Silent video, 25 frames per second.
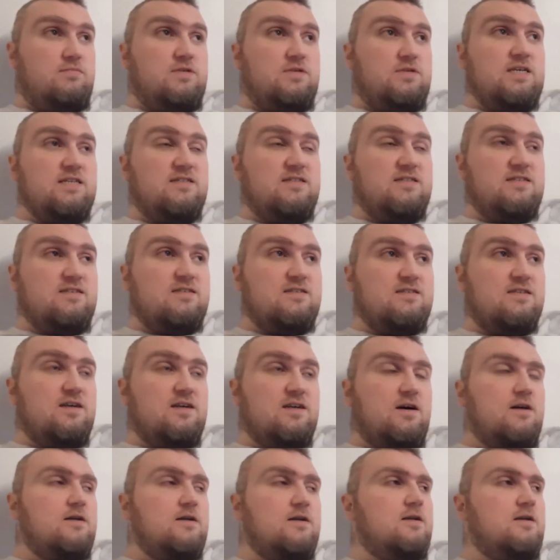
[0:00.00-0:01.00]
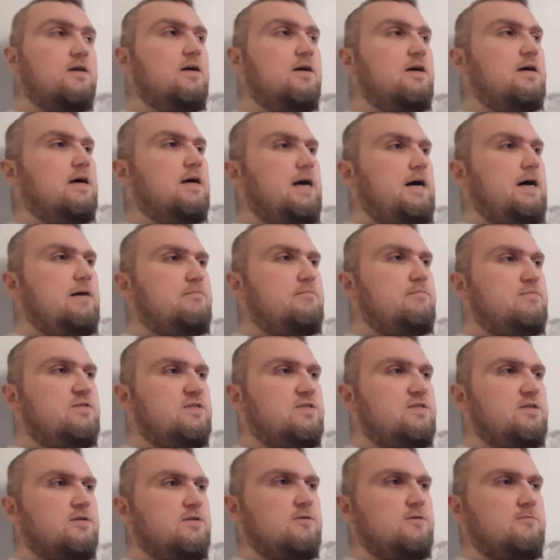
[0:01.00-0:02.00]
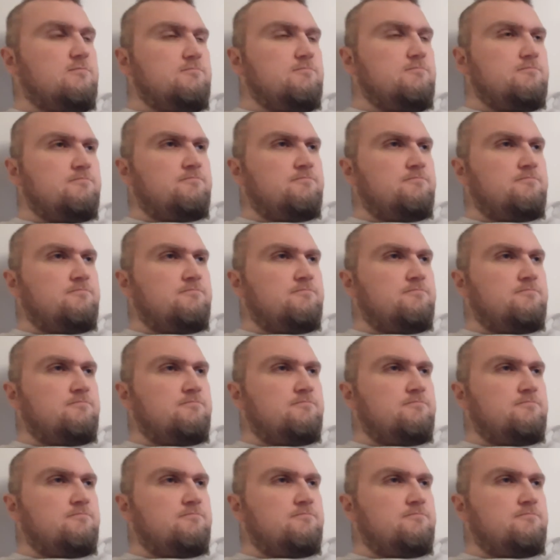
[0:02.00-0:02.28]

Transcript: get this done um so